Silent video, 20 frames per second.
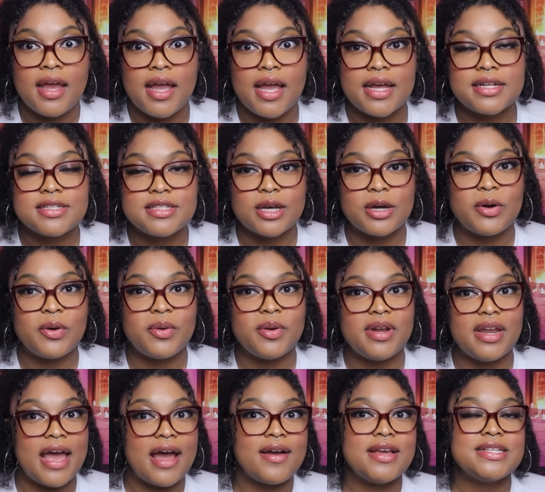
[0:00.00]
and so
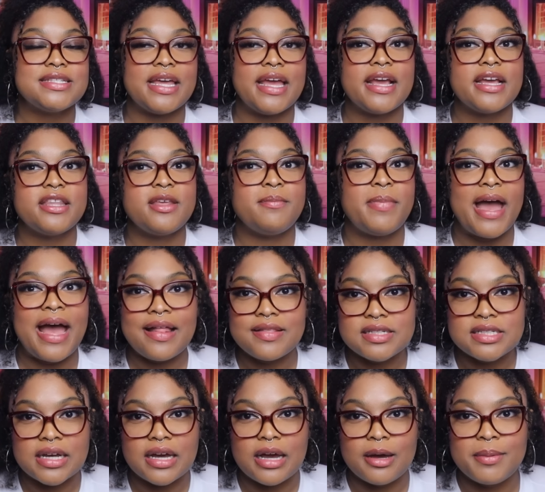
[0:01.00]
now he's laying in the
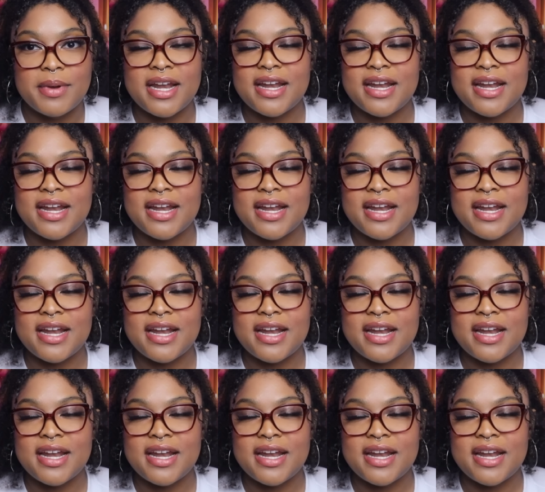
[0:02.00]
bathtub,